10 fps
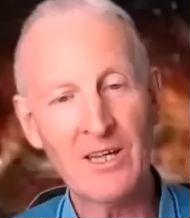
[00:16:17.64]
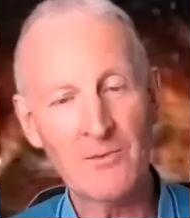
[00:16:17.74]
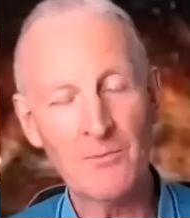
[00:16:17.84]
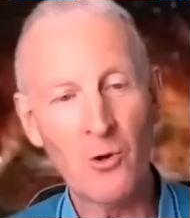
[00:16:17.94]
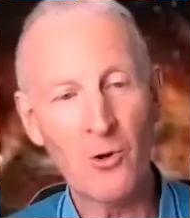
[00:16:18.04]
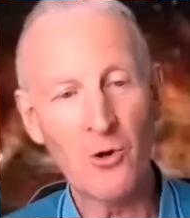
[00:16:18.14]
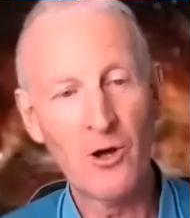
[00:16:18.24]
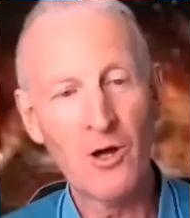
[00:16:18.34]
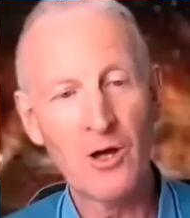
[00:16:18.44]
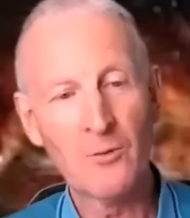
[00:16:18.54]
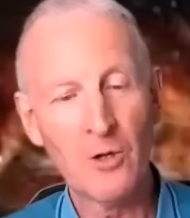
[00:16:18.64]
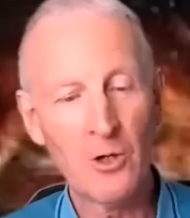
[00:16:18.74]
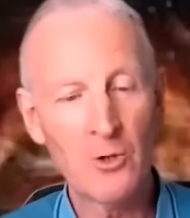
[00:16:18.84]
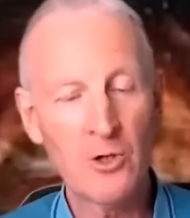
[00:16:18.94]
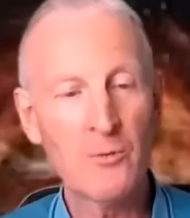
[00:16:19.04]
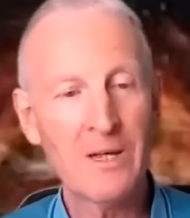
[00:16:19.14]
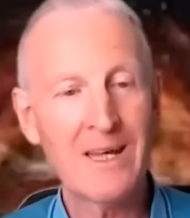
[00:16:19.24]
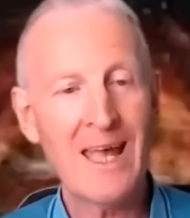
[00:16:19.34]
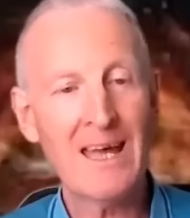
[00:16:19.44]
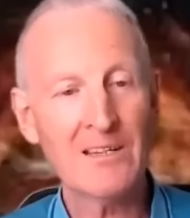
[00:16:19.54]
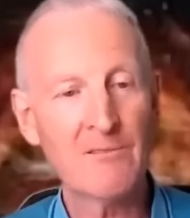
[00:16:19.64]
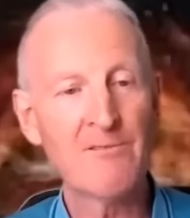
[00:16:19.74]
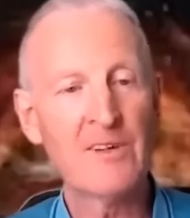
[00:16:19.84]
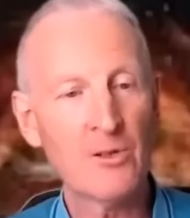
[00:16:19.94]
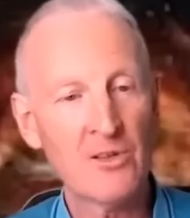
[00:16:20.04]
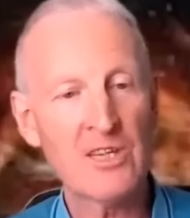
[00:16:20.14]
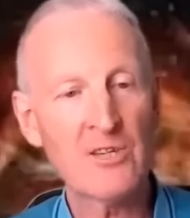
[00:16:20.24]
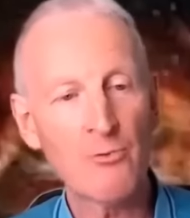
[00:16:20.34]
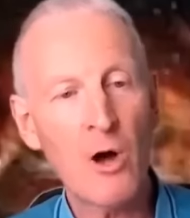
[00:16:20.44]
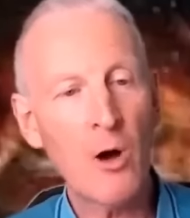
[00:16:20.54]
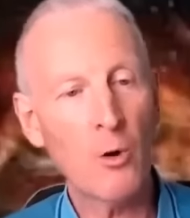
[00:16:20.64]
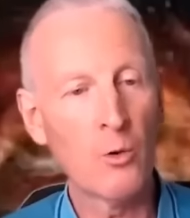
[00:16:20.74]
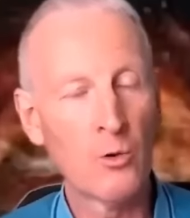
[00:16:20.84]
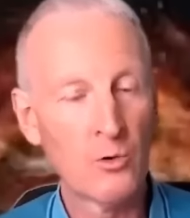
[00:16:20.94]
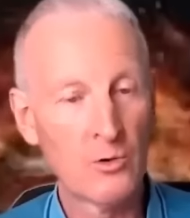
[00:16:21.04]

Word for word: is more, well, who can we get to fill this role?